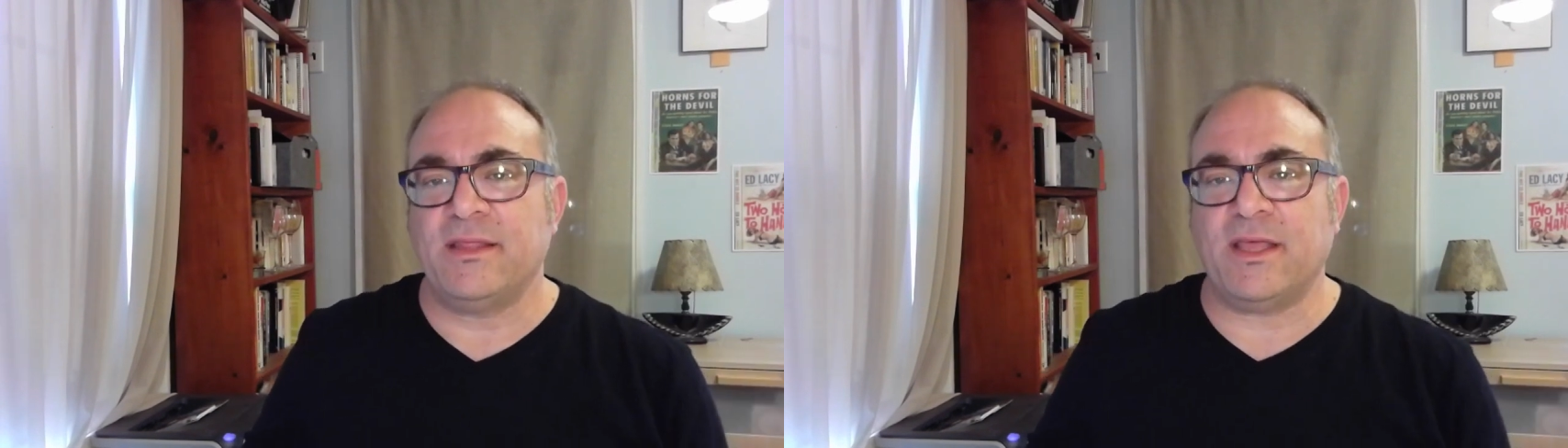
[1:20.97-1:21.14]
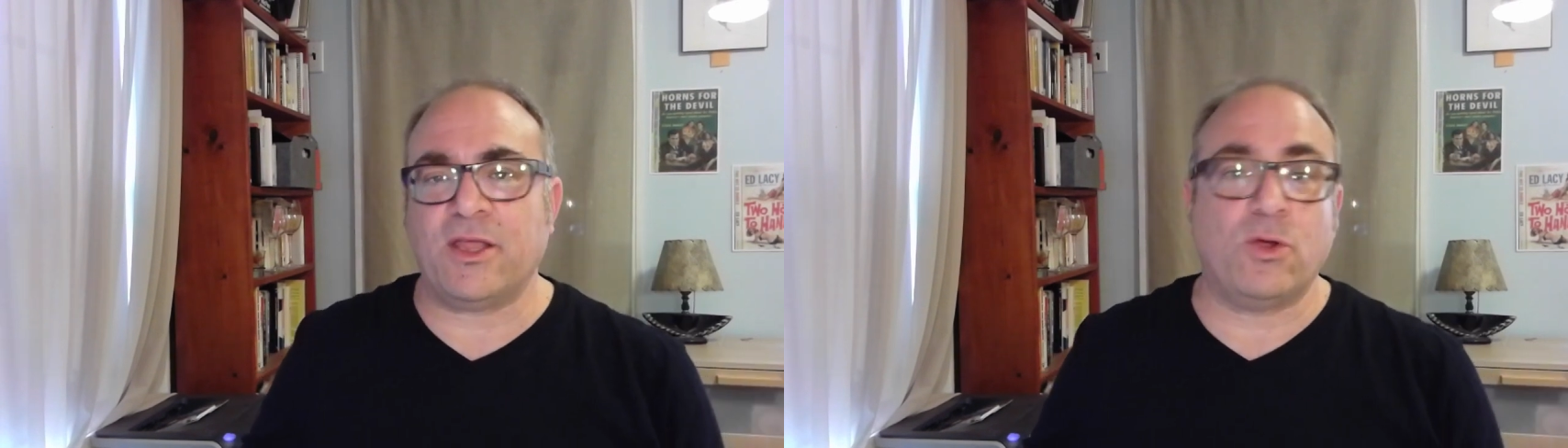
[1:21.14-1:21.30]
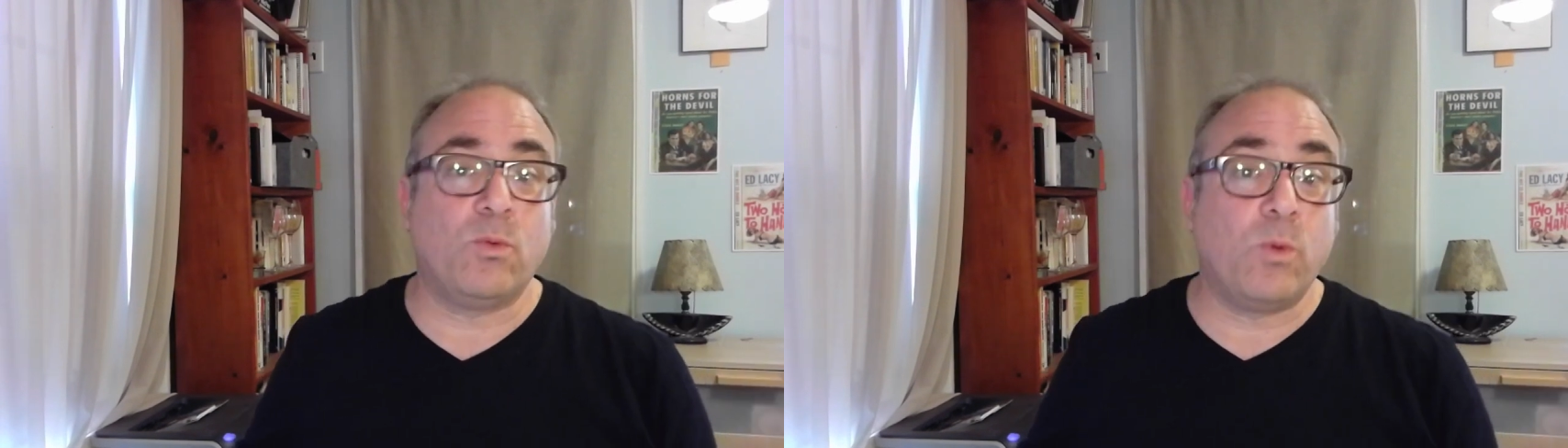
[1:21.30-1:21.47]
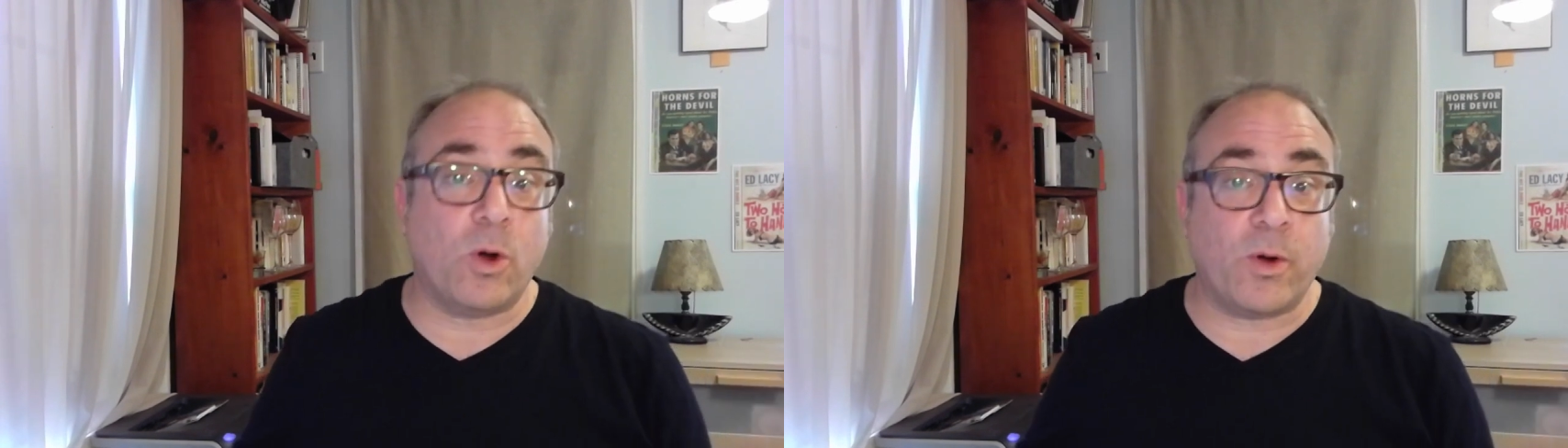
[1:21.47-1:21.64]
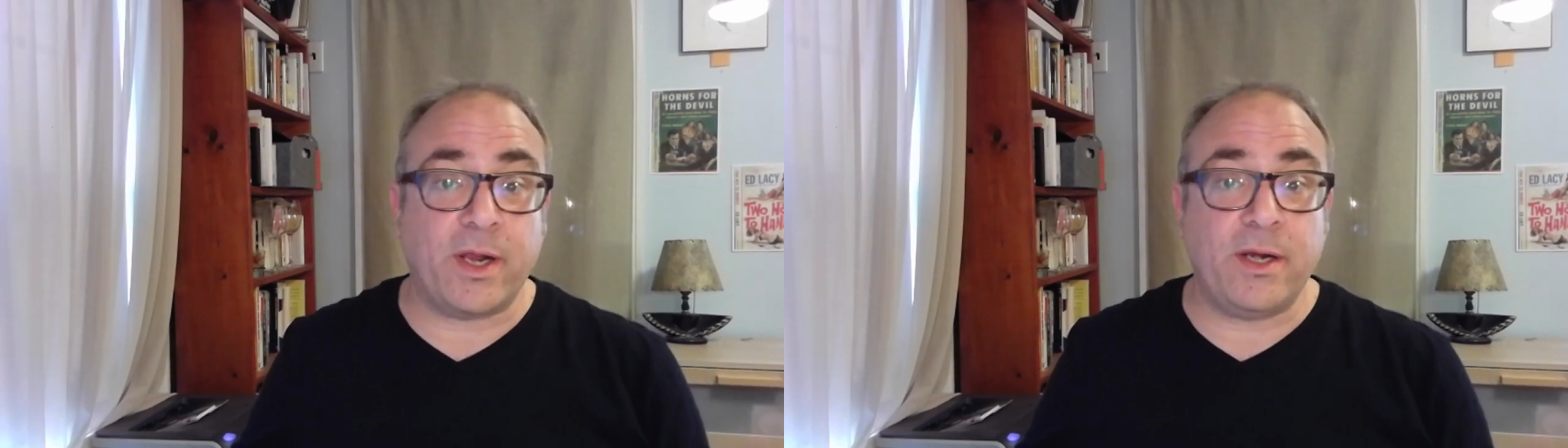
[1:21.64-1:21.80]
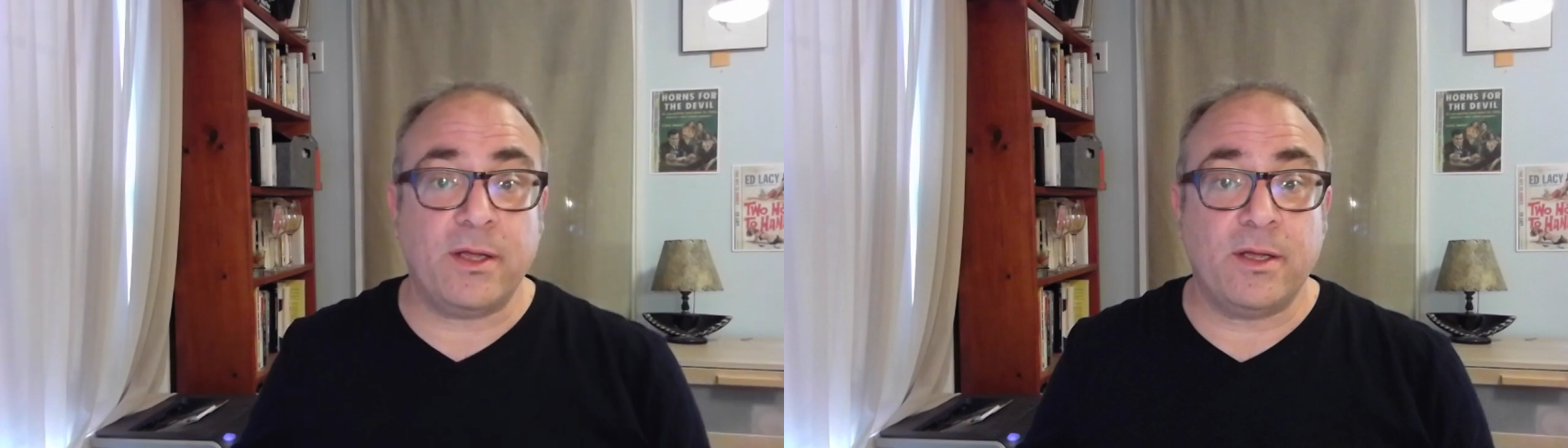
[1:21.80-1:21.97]
that you're
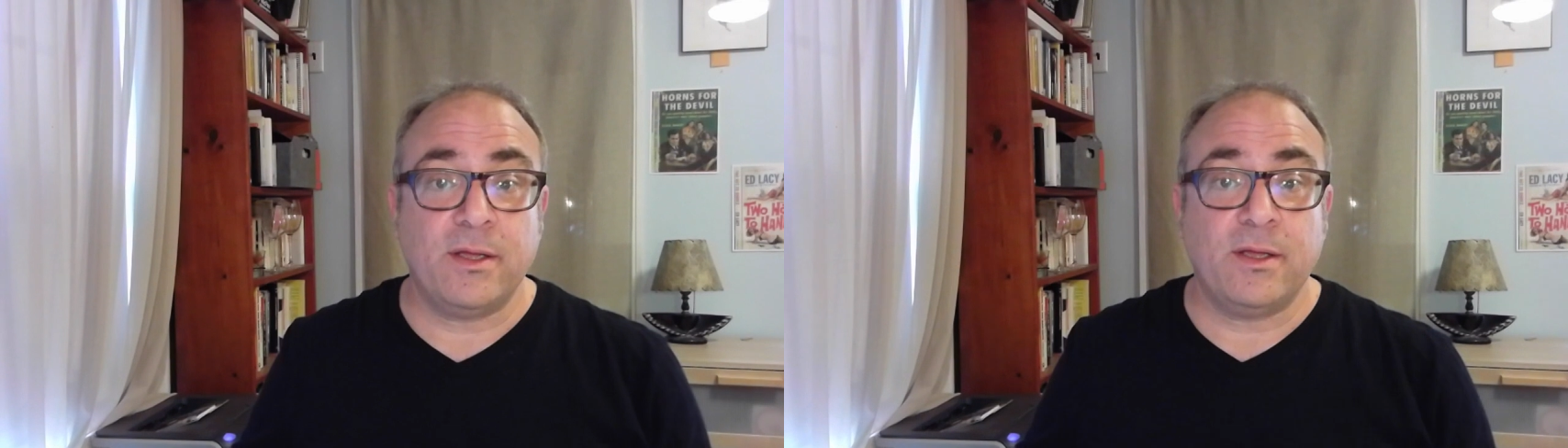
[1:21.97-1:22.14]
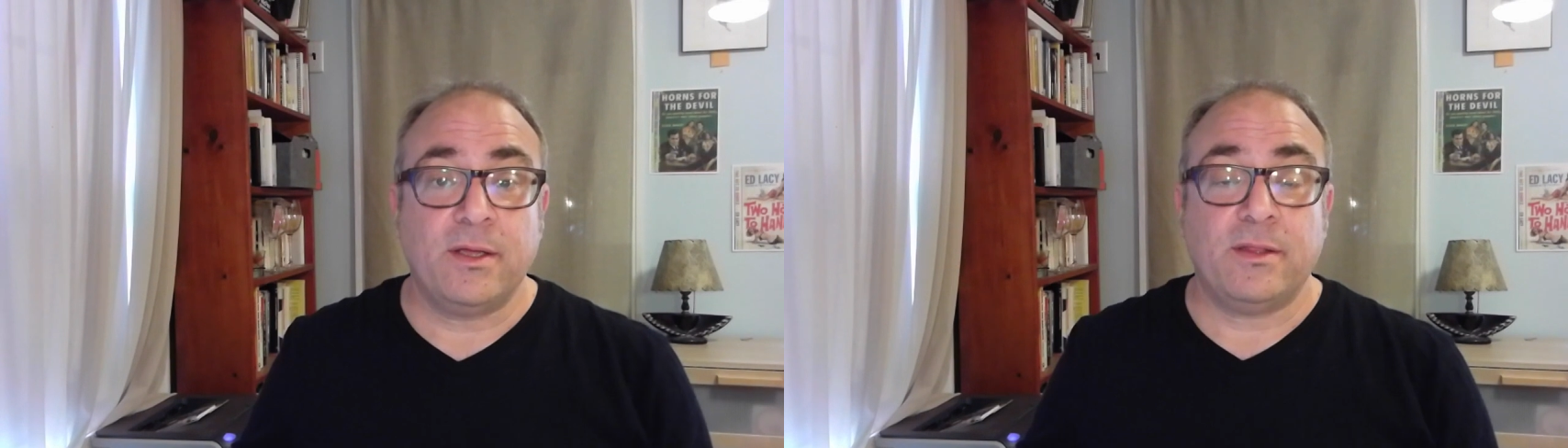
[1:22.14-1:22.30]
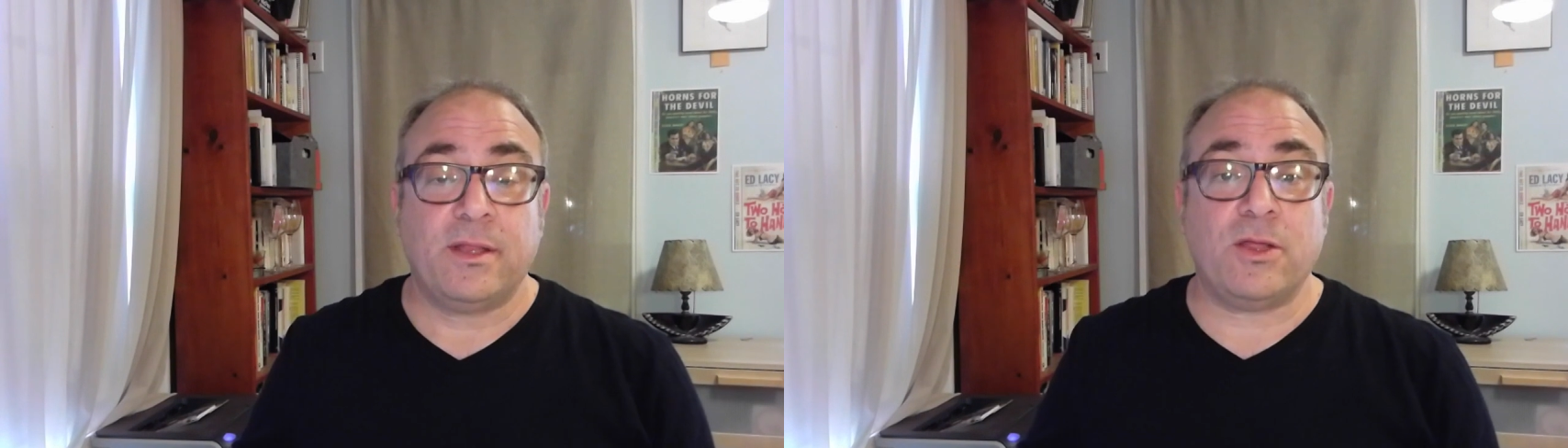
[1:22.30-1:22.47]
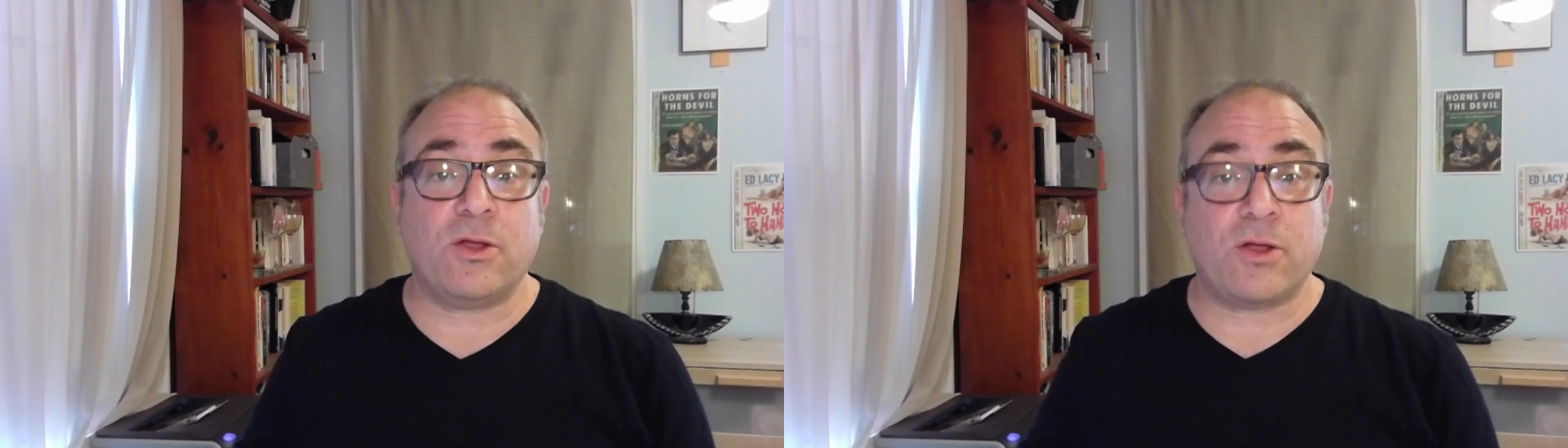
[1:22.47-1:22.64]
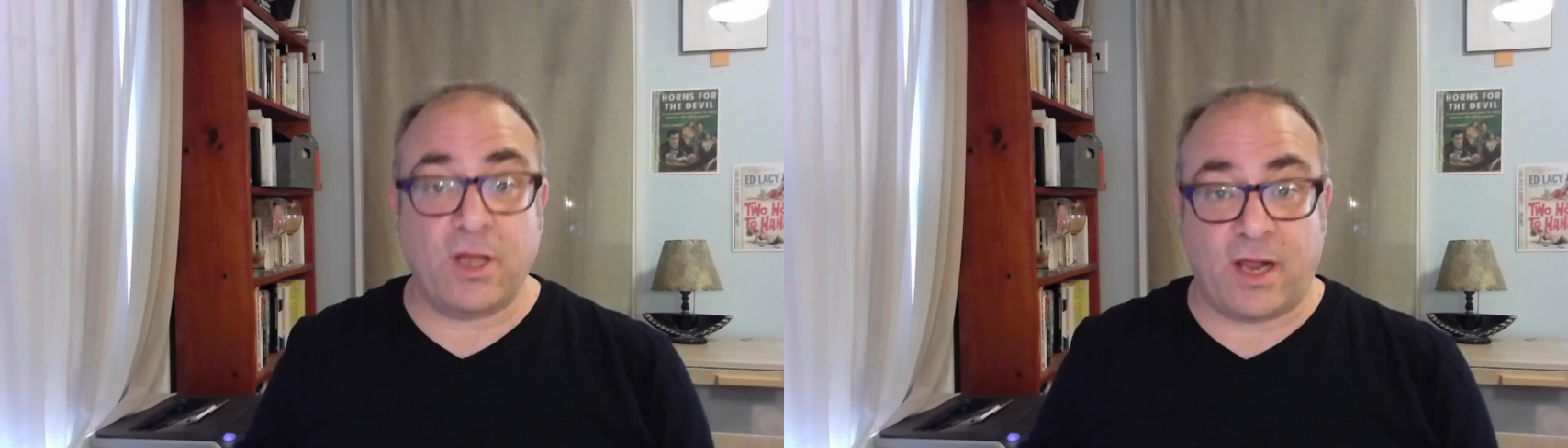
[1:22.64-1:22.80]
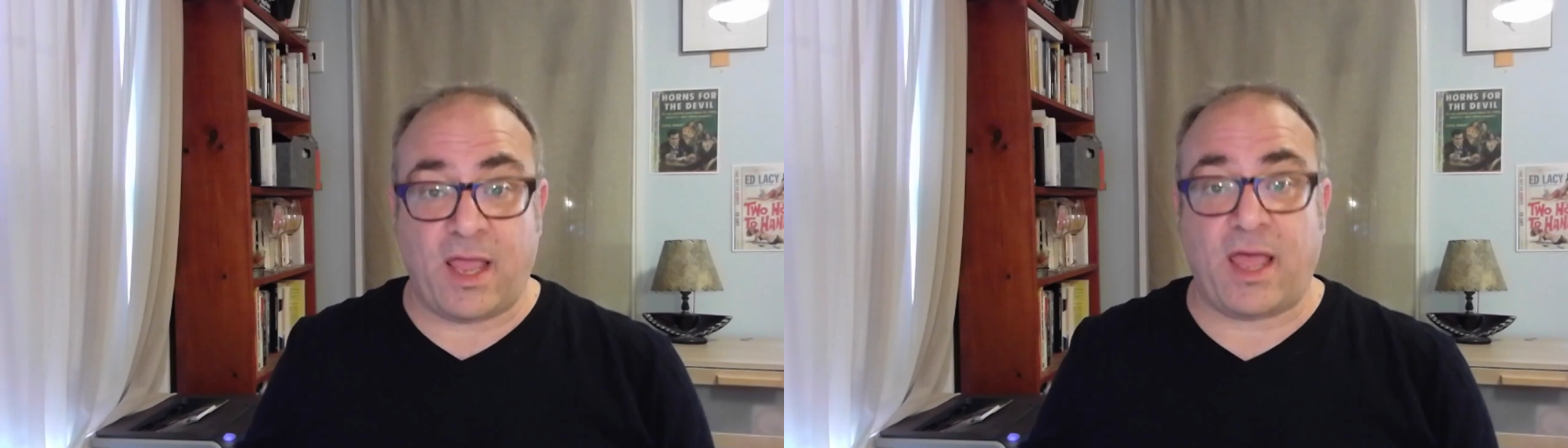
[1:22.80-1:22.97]
worried that you're
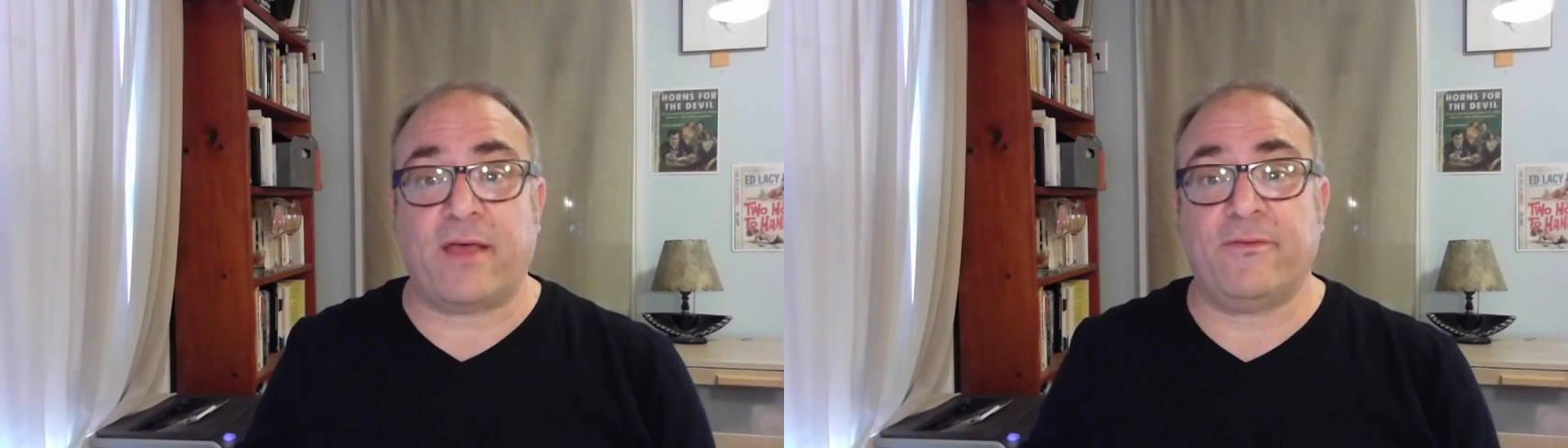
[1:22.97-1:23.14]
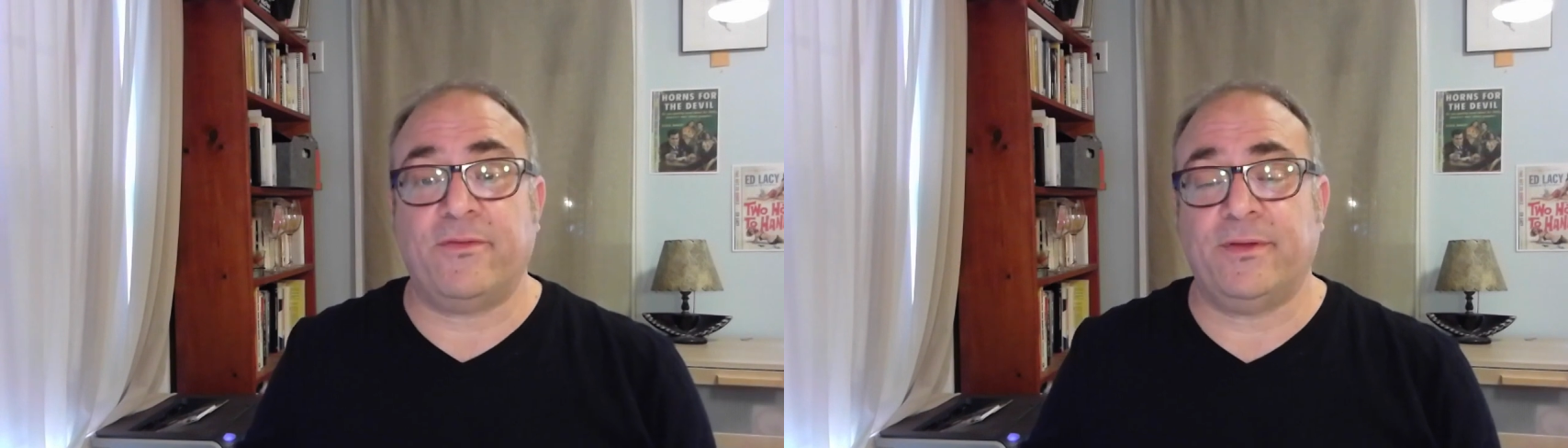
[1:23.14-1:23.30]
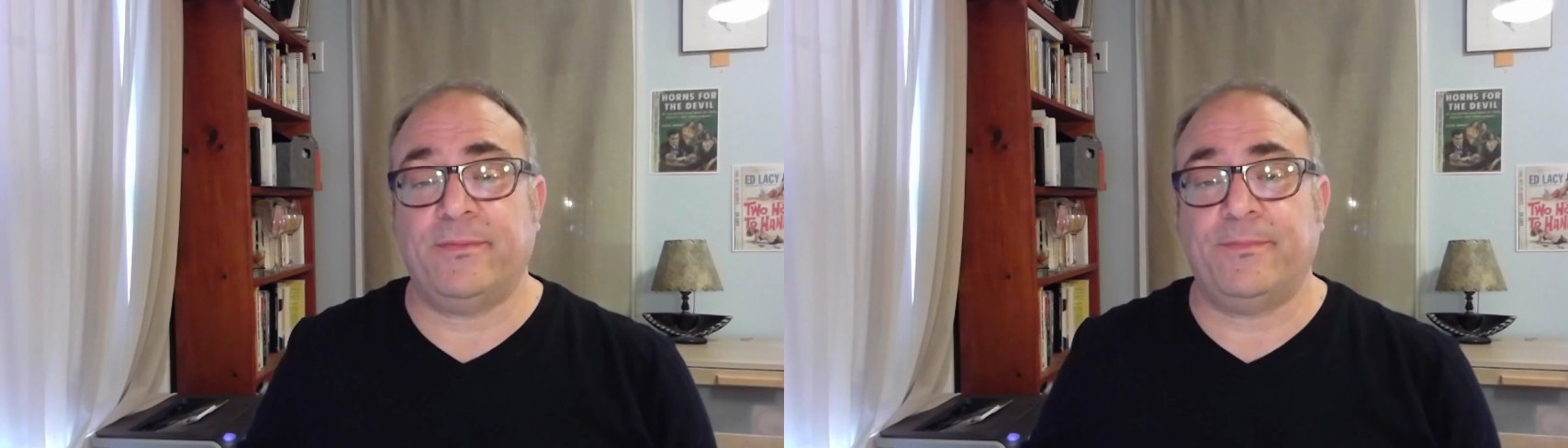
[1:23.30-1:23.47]
going to have.